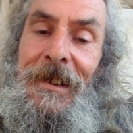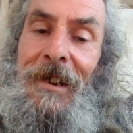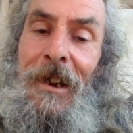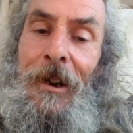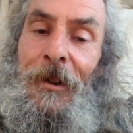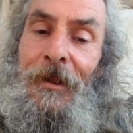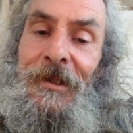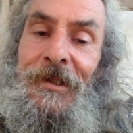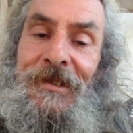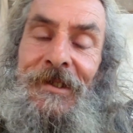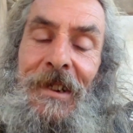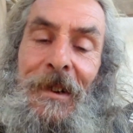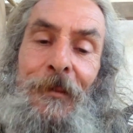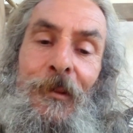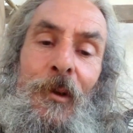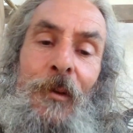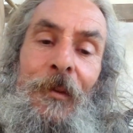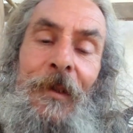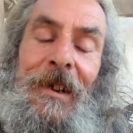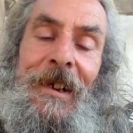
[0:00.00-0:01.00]
on
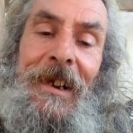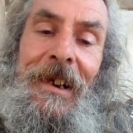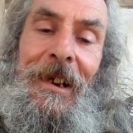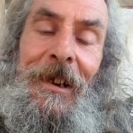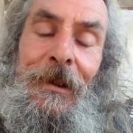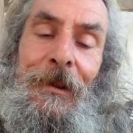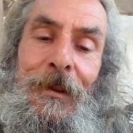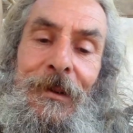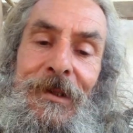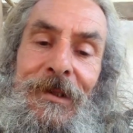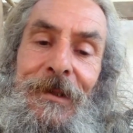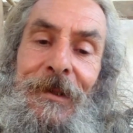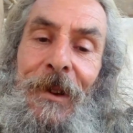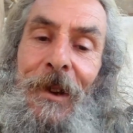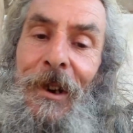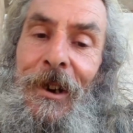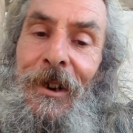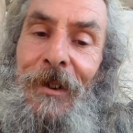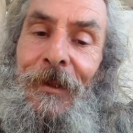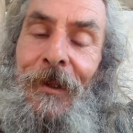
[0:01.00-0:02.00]
several videos
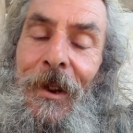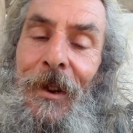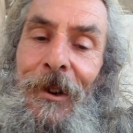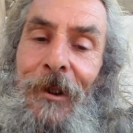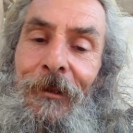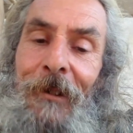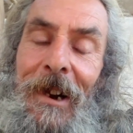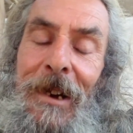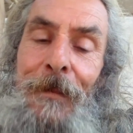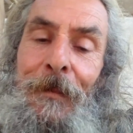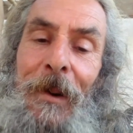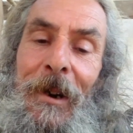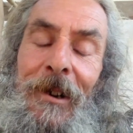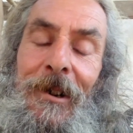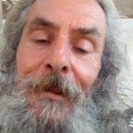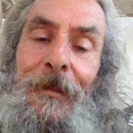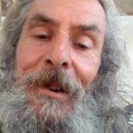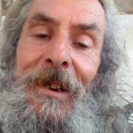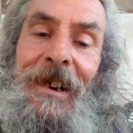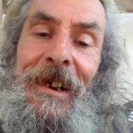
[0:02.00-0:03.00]
the Great
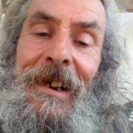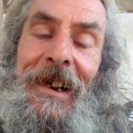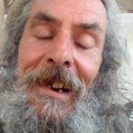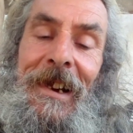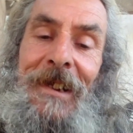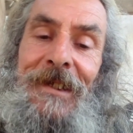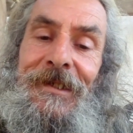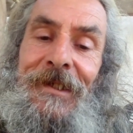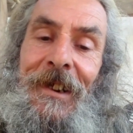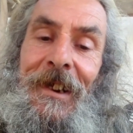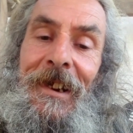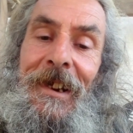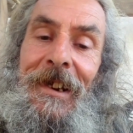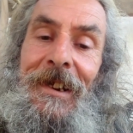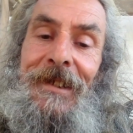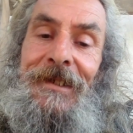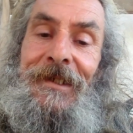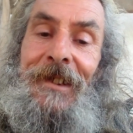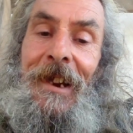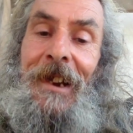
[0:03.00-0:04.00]
Pyramid of Giza
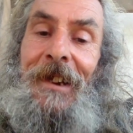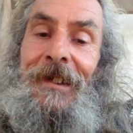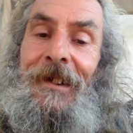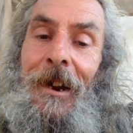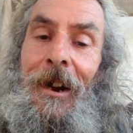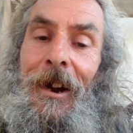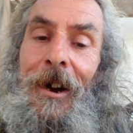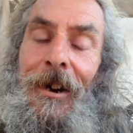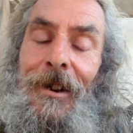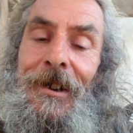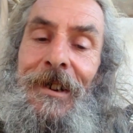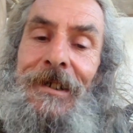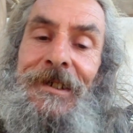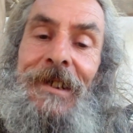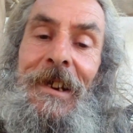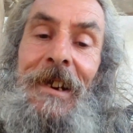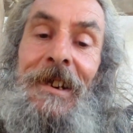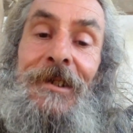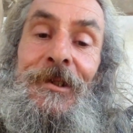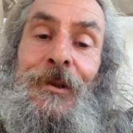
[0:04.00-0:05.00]
is an
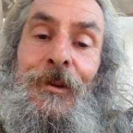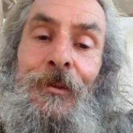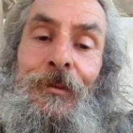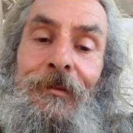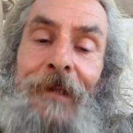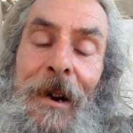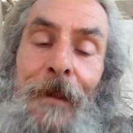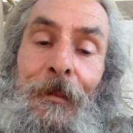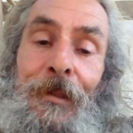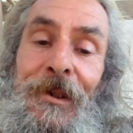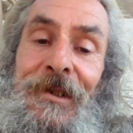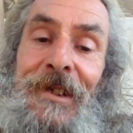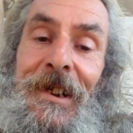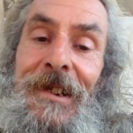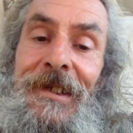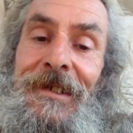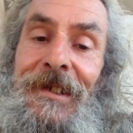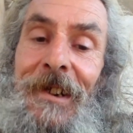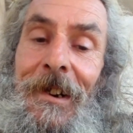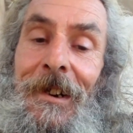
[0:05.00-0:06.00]
architectural
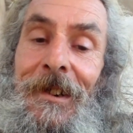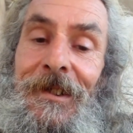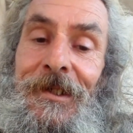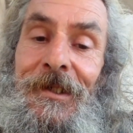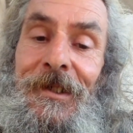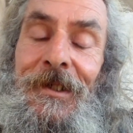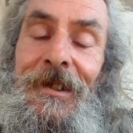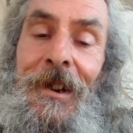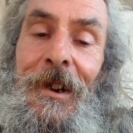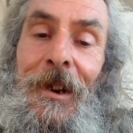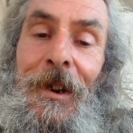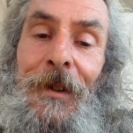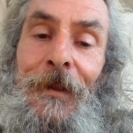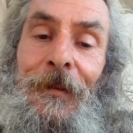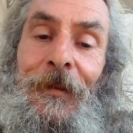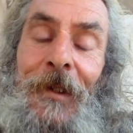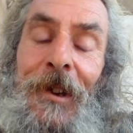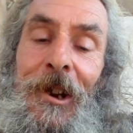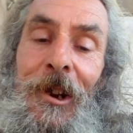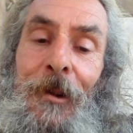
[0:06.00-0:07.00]
representation of
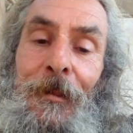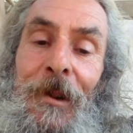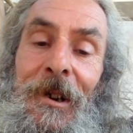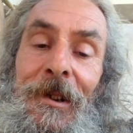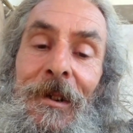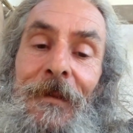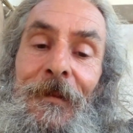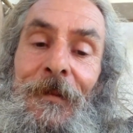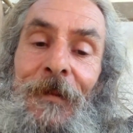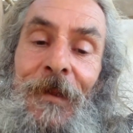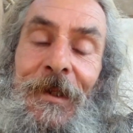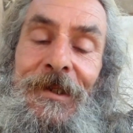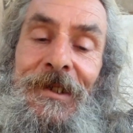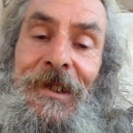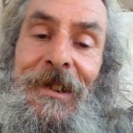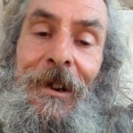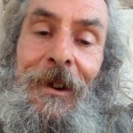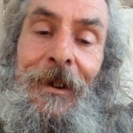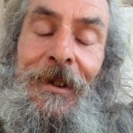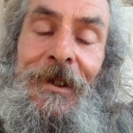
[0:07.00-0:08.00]
human
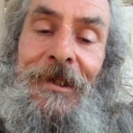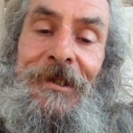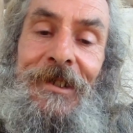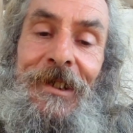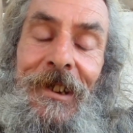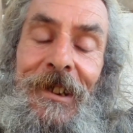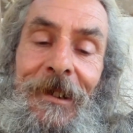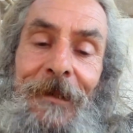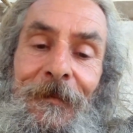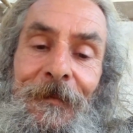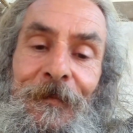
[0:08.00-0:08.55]
physiology.